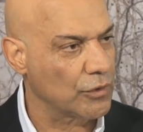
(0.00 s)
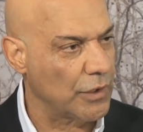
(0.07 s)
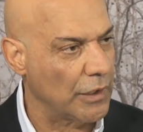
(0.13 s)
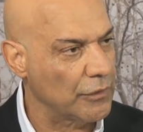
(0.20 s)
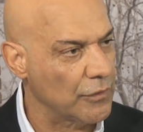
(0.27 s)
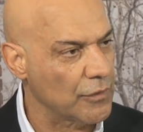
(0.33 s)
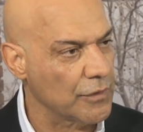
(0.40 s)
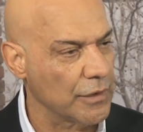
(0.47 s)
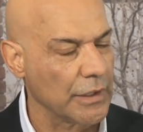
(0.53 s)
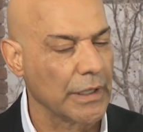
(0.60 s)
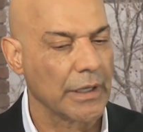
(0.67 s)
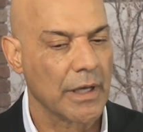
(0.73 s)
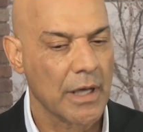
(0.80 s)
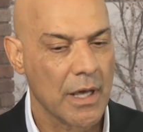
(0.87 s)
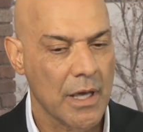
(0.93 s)

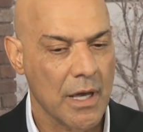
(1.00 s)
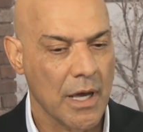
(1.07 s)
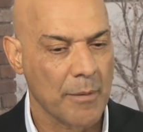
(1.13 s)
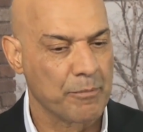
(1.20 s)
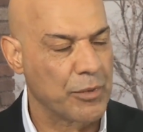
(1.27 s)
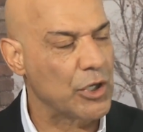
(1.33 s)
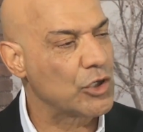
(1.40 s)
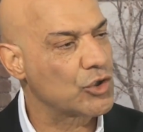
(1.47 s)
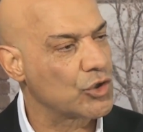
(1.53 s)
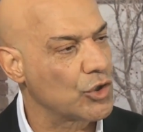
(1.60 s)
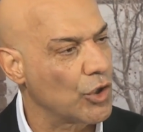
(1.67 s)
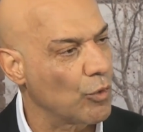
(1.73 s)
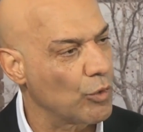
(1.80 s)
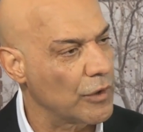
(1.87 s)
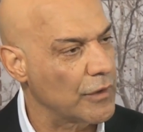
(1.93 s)
tendency,
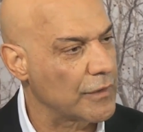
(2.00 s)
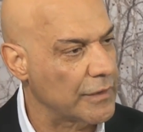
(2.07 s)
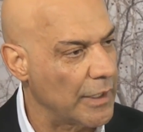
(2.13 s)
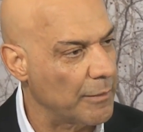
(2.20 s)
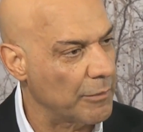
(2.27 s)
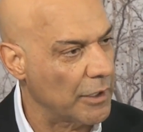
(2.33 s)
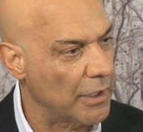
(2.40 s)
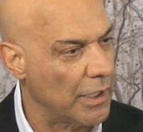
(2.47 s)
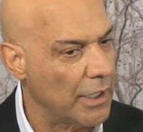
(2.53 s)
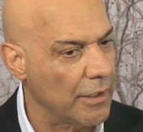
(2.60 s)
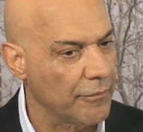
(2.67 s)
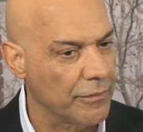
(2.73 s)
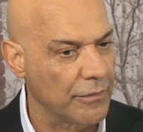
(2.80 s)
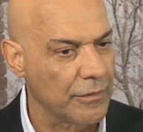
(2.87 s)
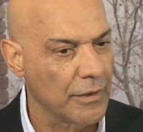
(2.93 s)
picture with the same glove.